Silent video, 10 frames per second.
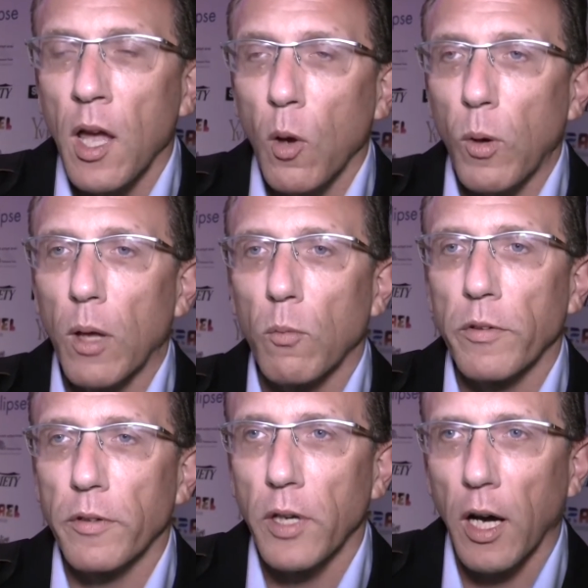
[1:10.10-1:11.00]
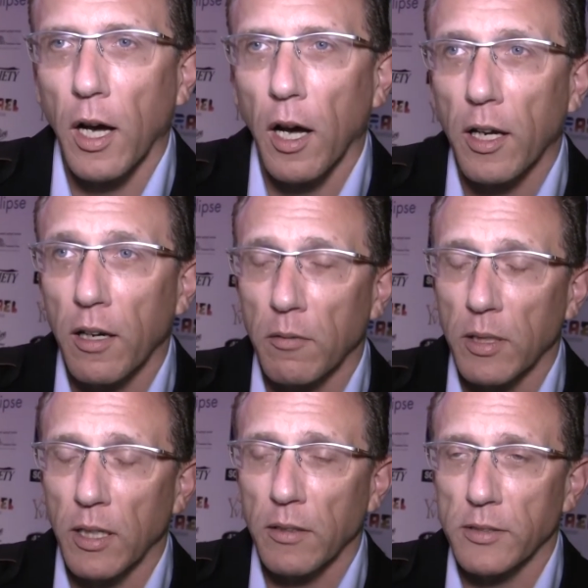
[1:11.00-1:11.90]
Well,
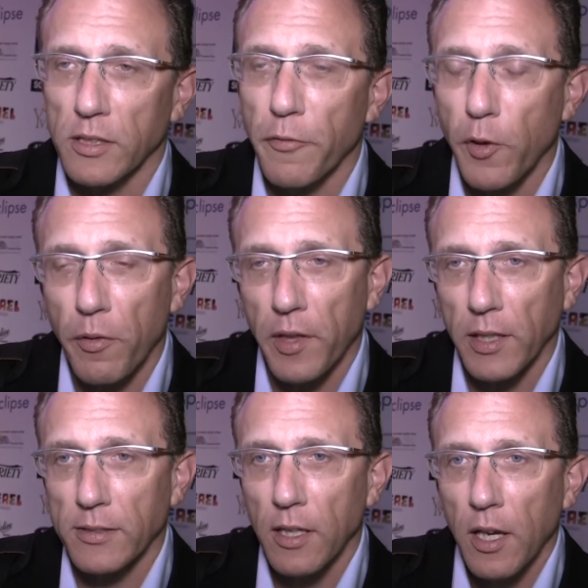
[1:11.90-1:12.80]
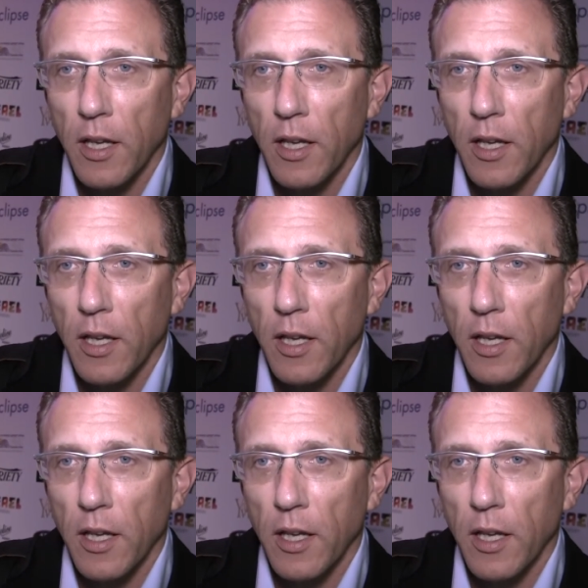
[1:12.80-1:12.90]
there are a few things.